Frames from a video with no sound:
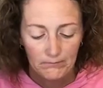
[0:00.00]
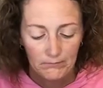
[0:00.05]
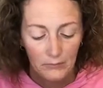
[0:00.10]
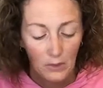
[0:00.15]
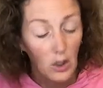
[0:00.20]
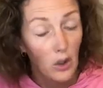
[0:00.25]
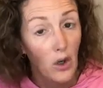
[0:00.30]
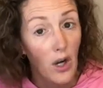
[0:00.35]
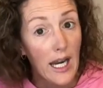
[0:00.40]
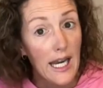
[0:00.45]

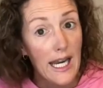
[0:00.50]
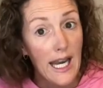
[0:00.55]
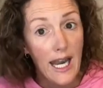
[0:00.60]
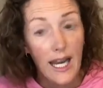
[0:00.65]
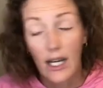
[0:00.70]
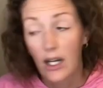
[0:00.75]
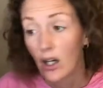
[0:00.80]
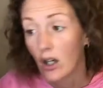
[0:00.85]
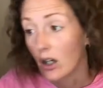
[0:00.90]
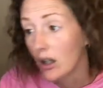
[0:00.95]
gray
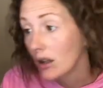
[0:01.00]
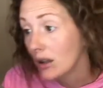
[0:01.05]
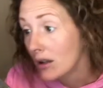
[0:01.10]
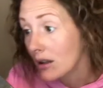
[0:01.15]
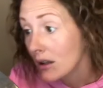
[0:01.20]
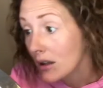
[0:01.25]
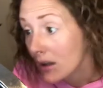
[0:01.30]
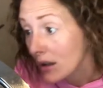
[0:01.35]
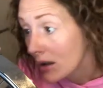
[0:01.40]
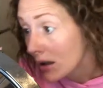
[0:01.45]
hair,
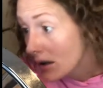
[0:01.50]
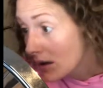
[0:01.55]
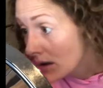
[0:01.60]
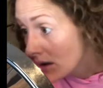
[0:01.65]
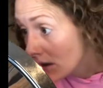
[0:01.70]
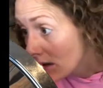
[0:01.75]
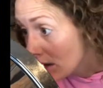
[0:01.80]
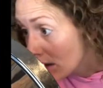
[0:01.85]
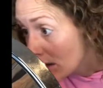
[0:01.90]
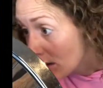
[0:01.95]

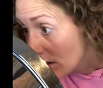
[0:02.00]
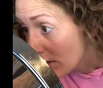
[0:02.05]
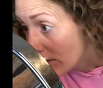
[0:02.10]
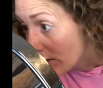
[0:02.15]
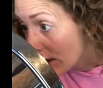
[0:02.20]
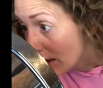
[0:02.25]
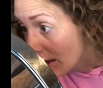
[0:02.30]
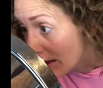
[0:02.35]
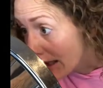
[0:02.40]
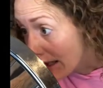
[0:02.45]
the
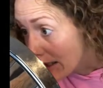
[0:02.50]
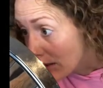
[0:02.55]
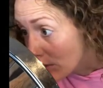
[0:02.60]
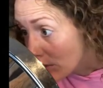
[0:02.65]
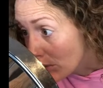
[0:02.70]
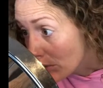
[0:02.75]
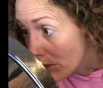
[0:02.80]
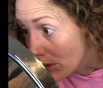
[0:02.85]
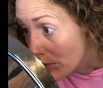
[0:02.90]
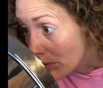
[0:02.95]
light would
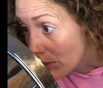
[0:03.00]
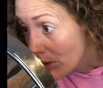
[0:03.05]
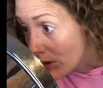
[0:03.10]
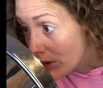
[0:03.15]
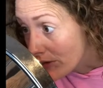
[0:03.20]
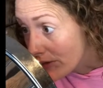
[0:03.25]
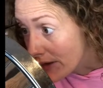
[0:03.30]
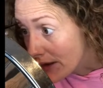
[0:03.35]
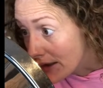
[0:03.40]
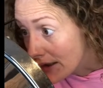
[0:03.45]
be perfect.